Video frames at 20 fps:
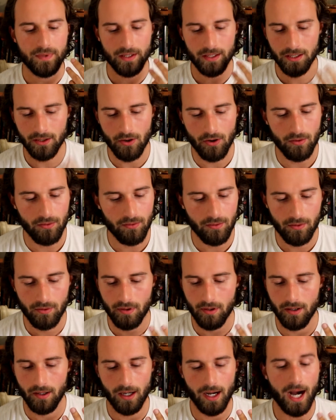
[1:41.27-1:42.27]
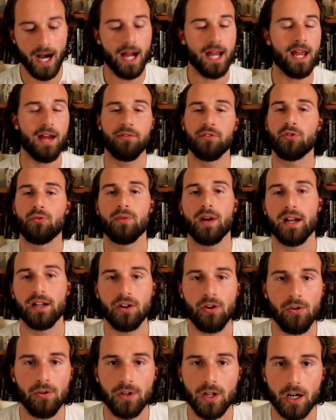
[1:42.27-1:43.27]
you know, I haven't read a
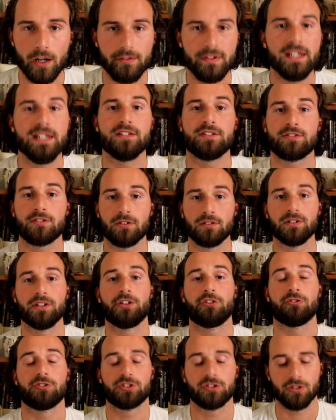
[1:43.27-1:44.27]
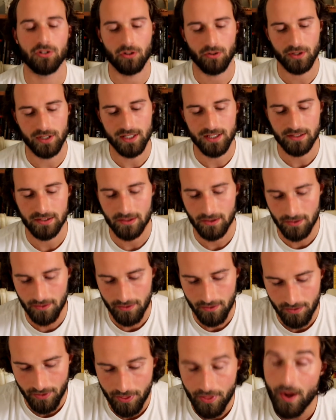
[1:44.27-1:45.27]
whole lot of Eastern literature or
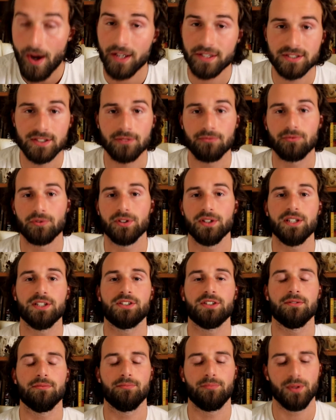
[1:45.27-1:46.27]
Eastern thoughts on religion,